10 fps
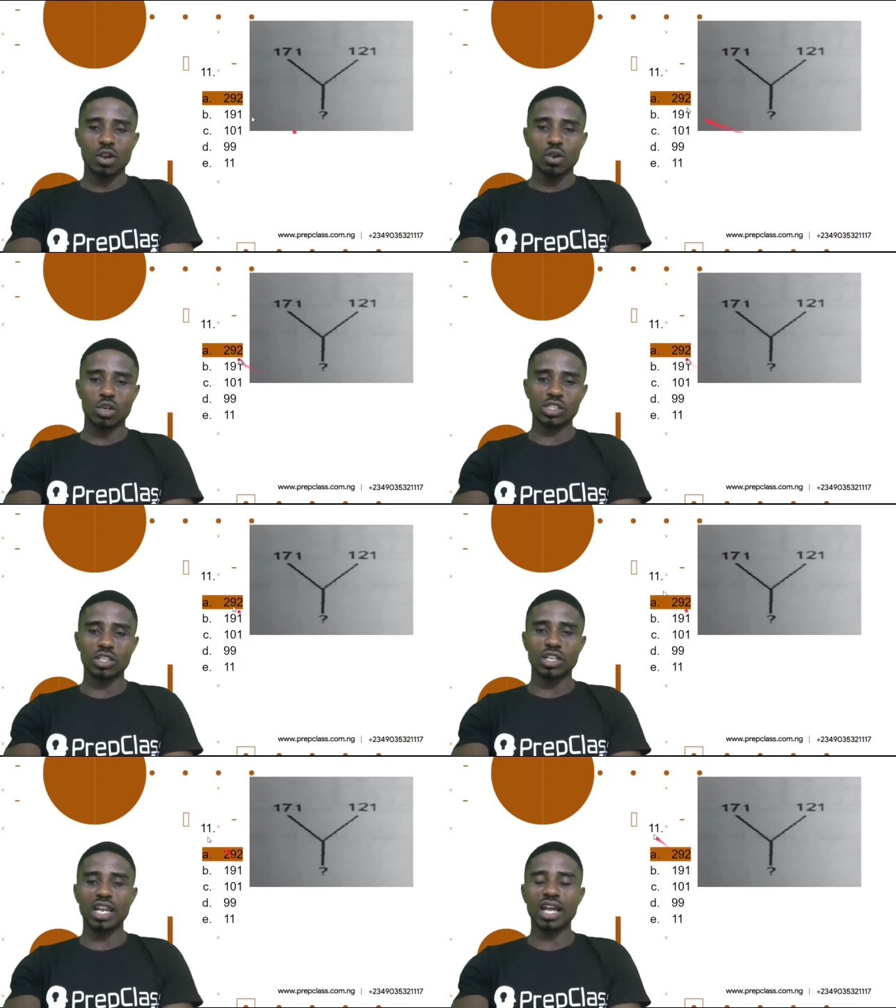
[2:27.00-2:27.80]

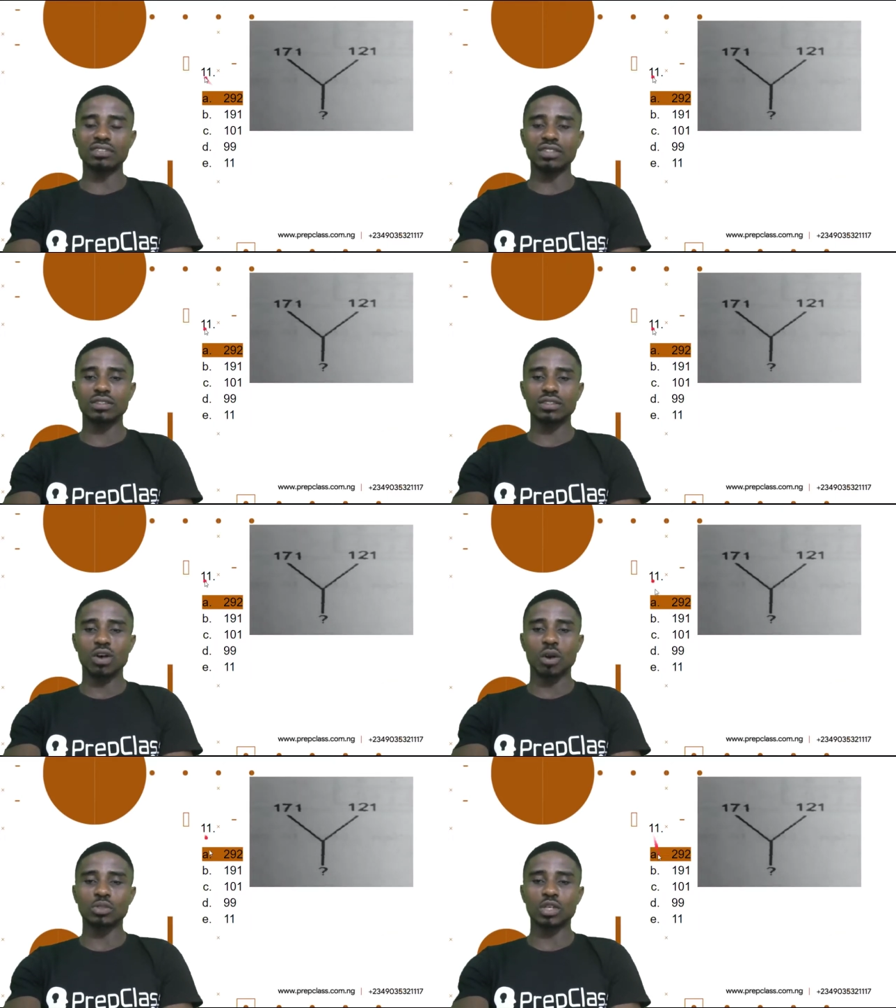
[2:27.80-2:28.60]
Question 11,
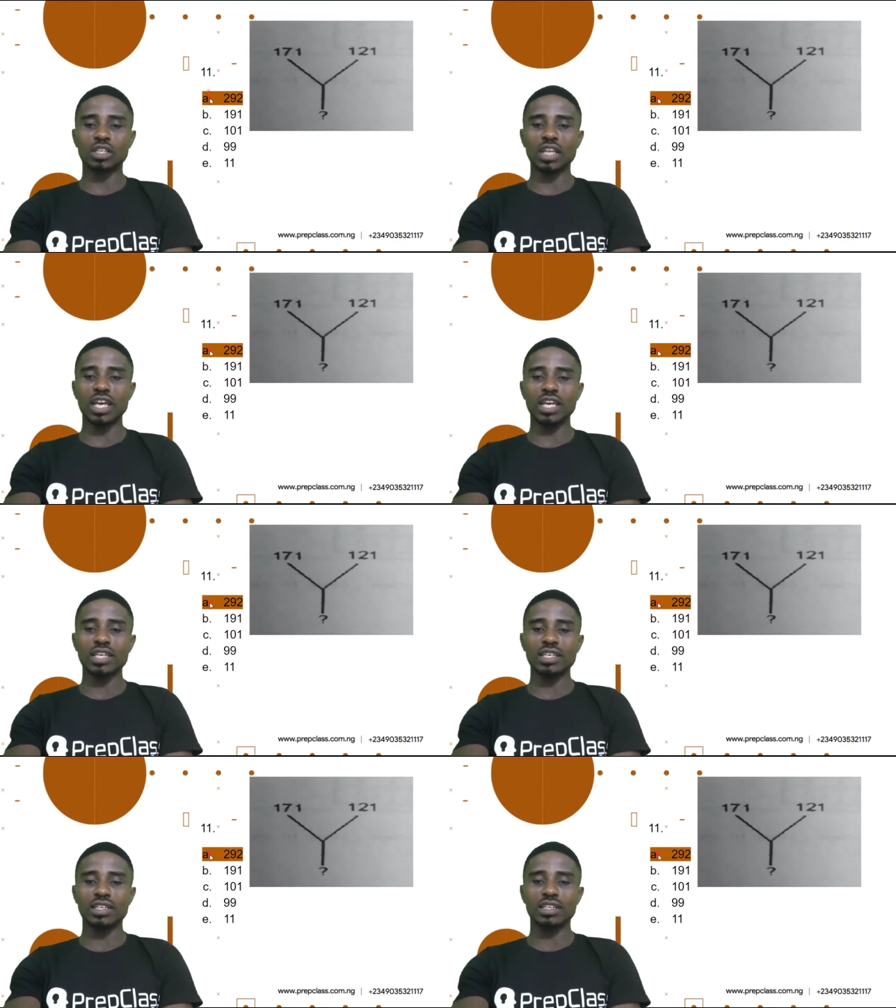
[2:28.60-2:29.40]
option
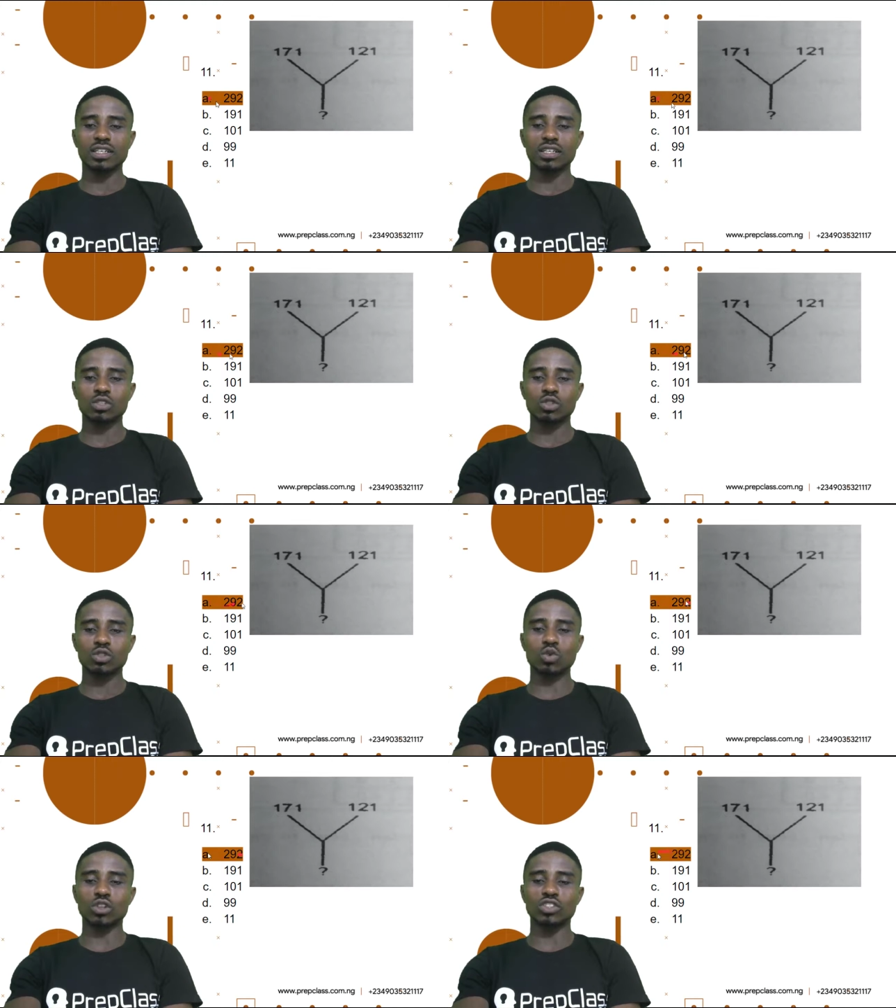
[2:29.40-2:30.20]
A,
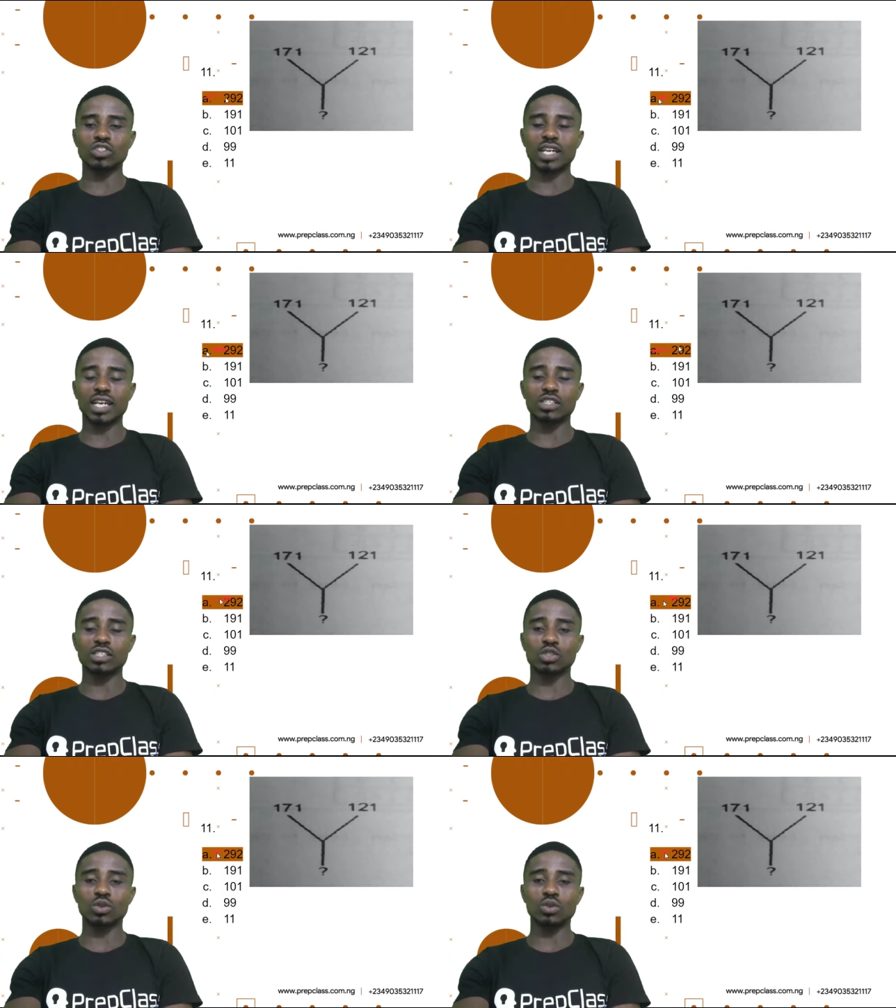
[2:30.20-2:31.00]

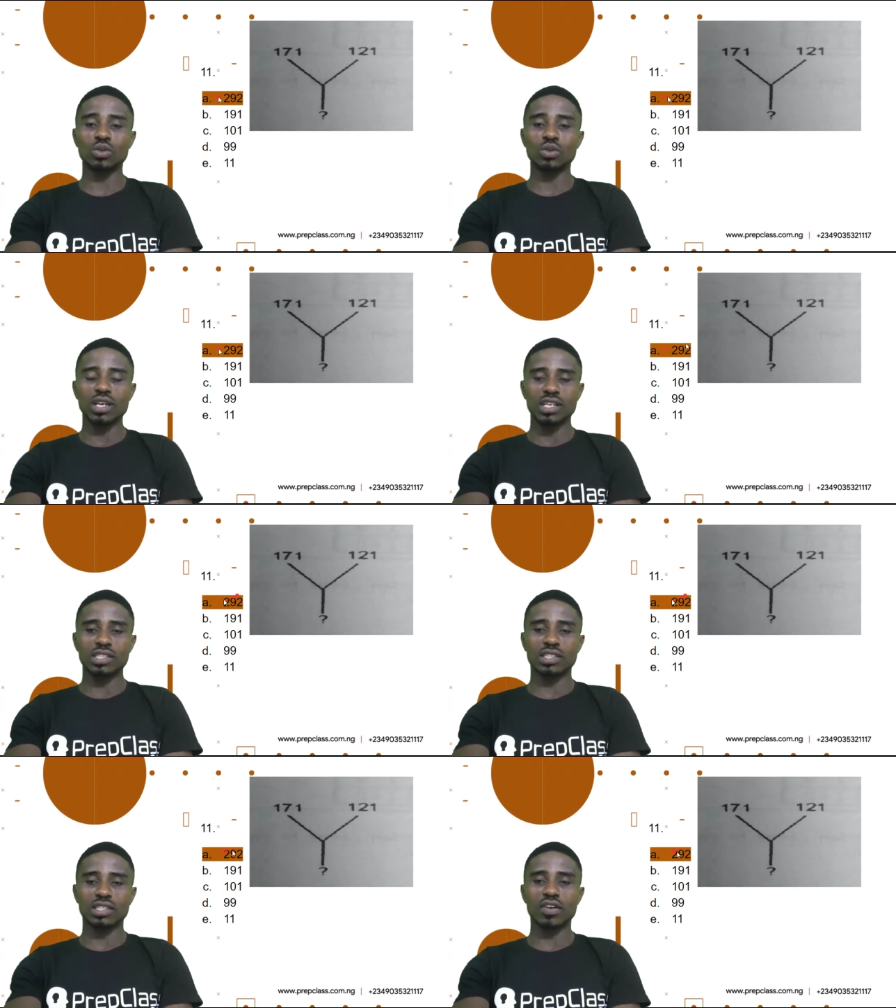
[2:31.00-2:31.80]
292
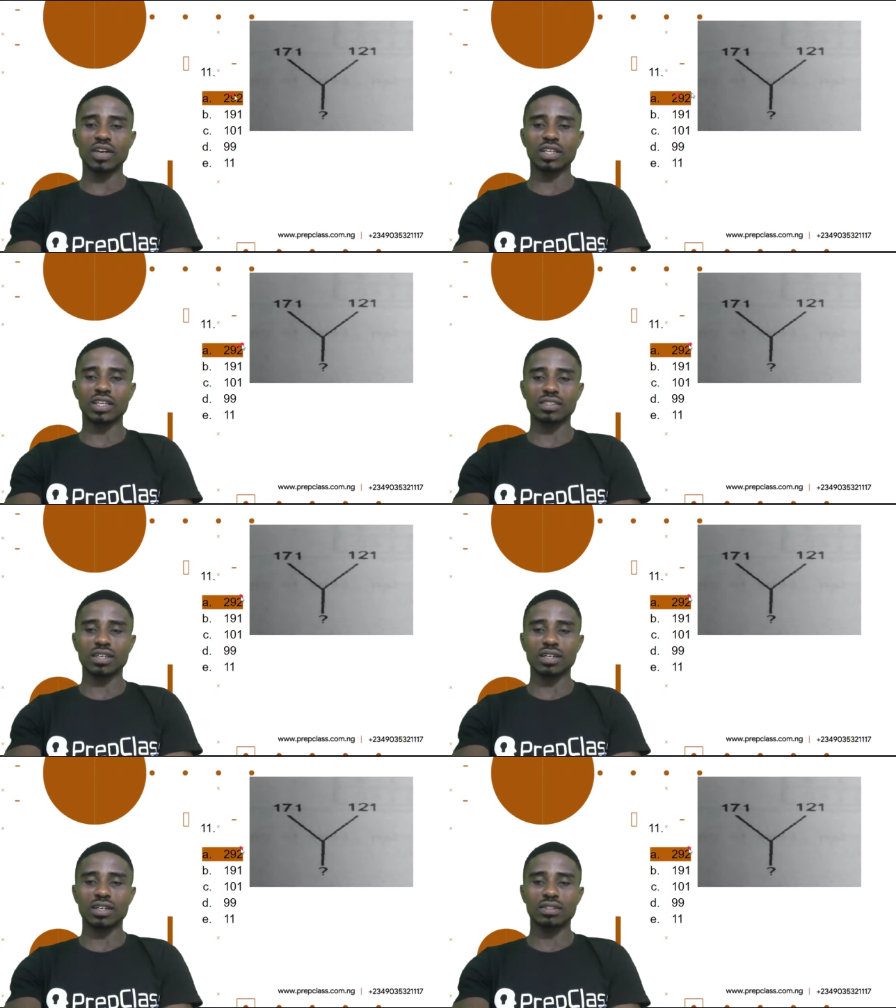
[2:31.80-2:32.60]
is our correct
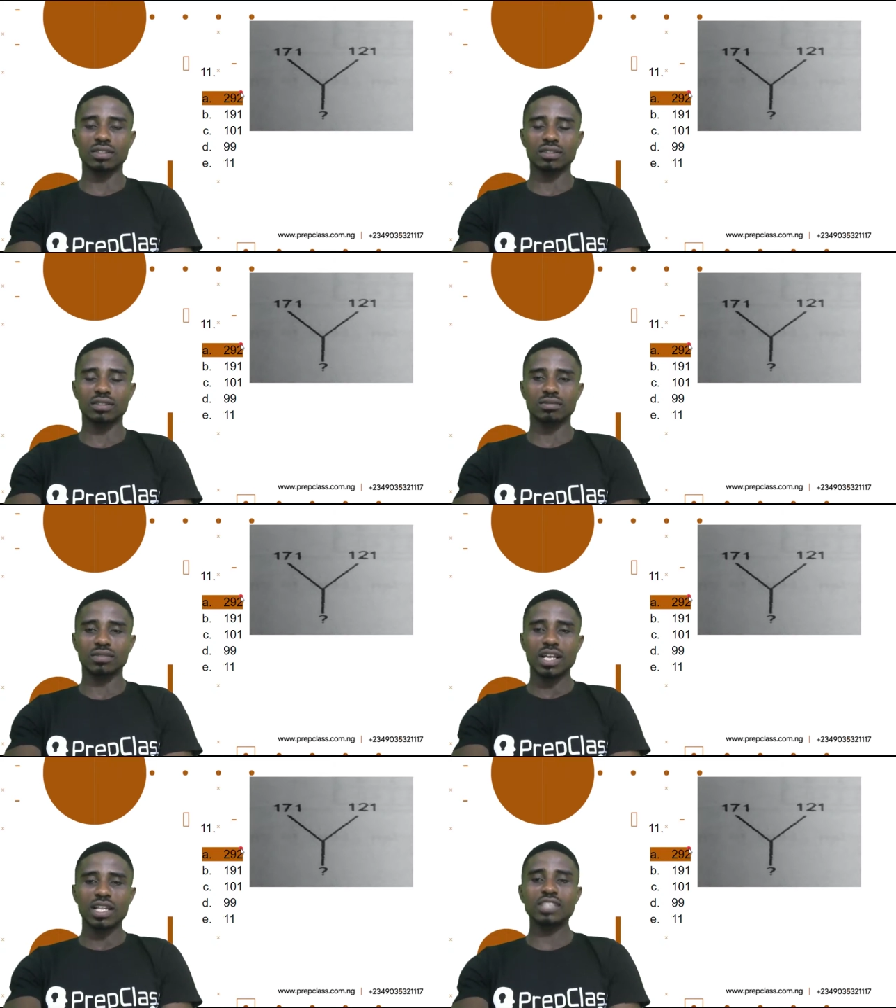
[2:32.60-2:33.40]
answer.
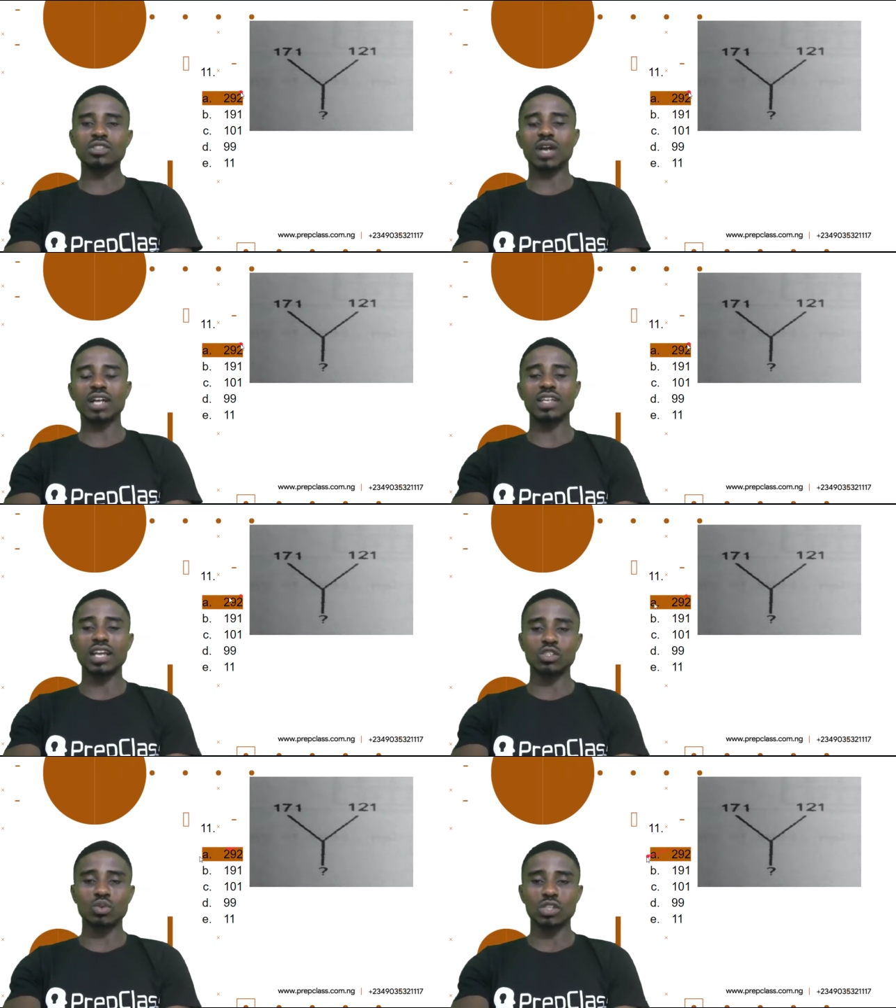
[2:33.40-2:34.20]
Let's look at the
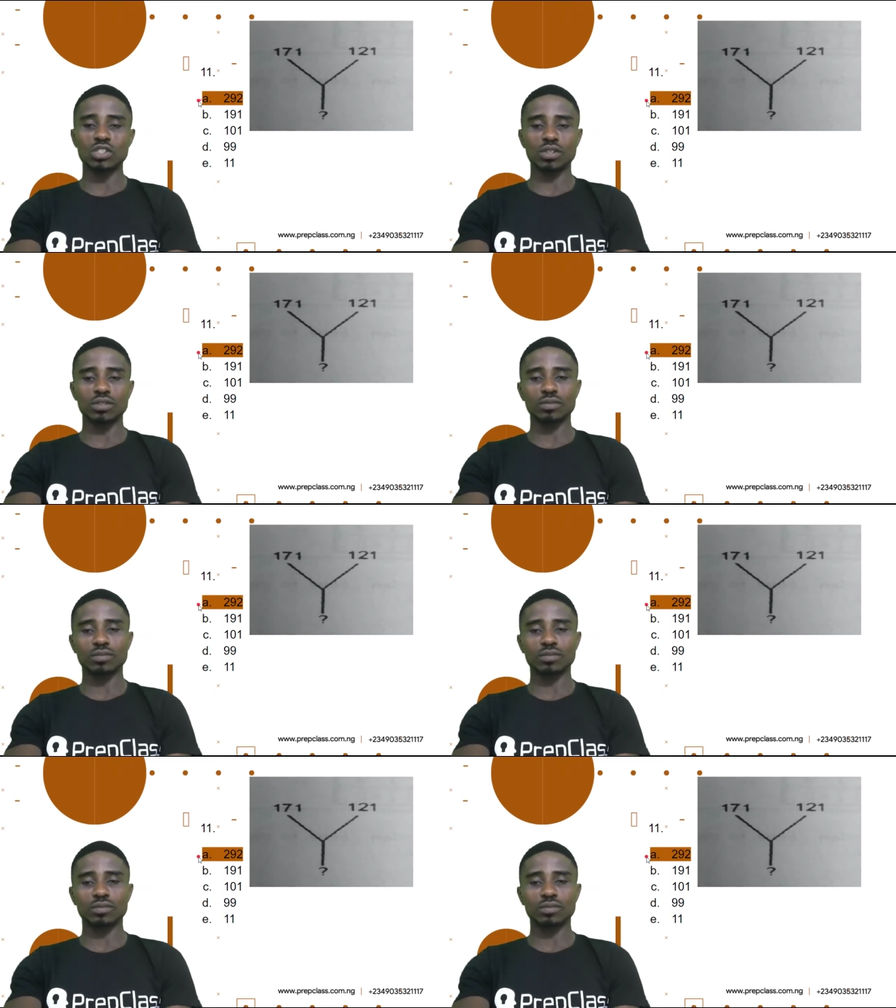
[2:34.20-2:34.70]
next question.